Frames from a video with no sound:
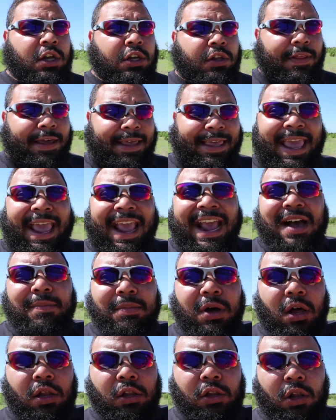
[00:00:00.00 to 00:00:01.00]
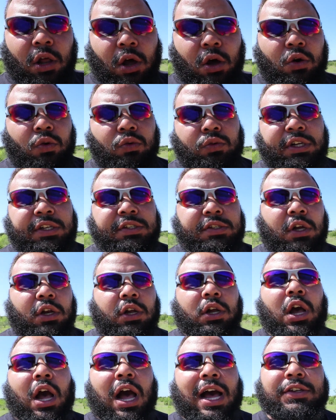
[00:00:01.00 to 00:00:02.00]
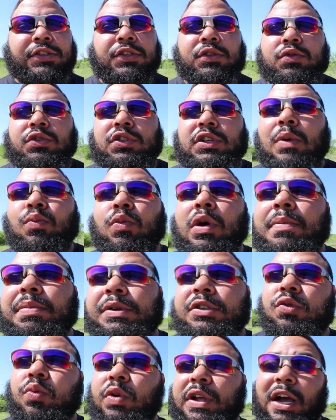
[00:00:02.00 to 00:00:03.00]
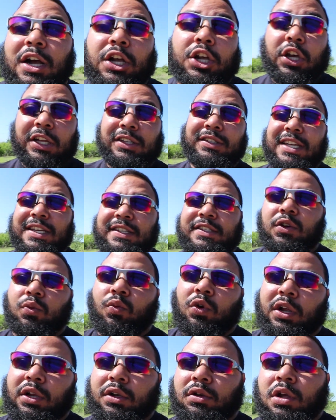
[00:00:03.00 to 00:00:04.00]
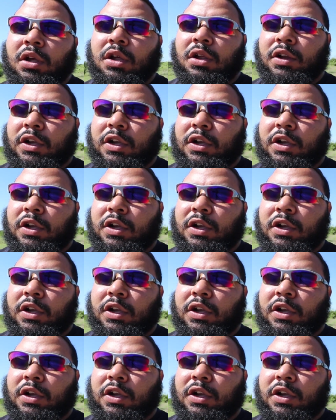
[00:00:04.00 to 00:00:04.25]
the cam alone is gonna cost you somewhere between a good decent one,